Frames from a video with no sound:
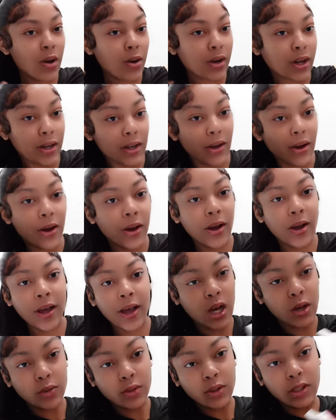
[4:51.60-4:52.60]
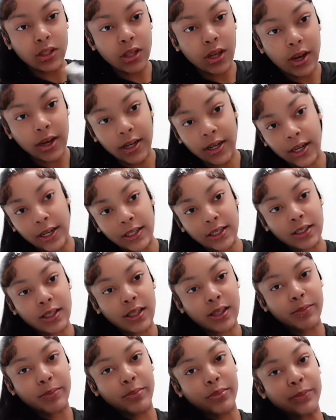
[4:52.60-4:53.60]
Okay, y'all. I will see y'all in the next
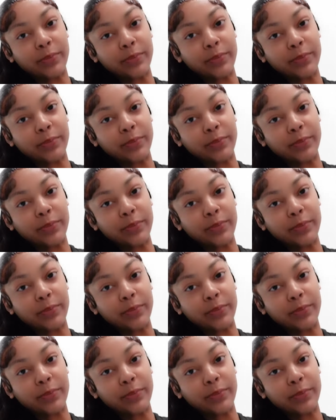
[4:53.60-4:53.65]
clip.